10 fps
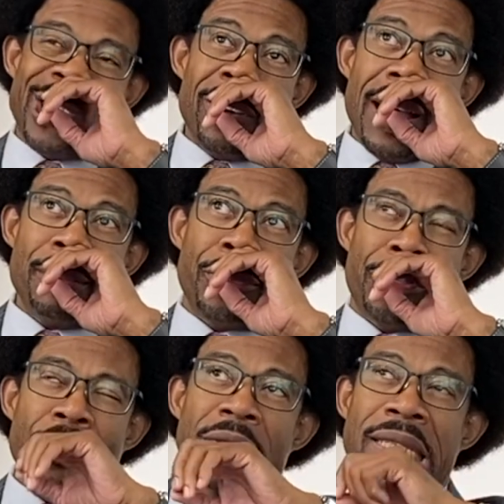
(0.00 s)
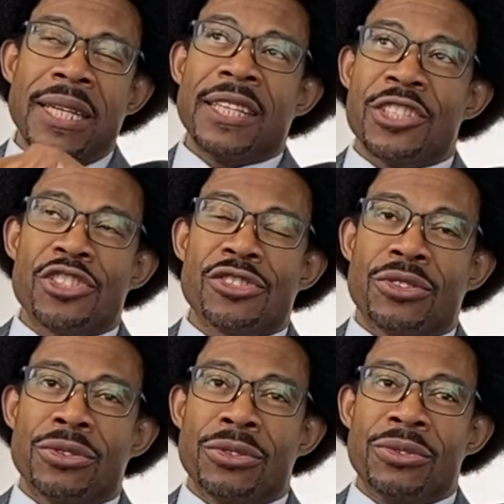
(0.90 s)
So I'm 13 in
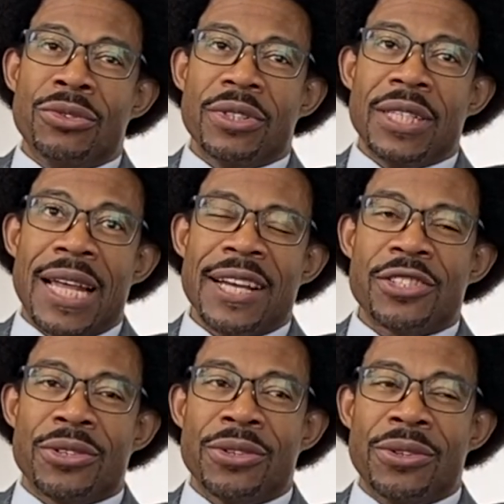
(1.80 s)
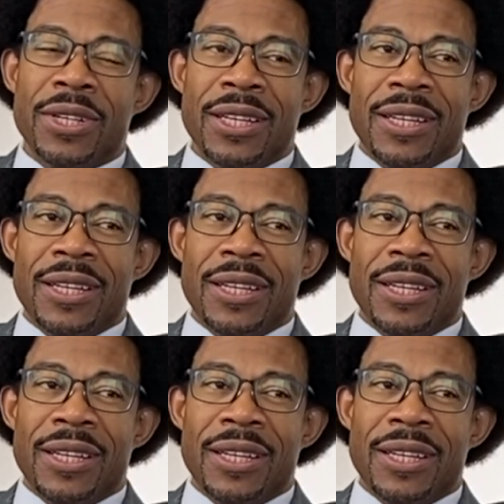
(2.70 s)
school, in high school.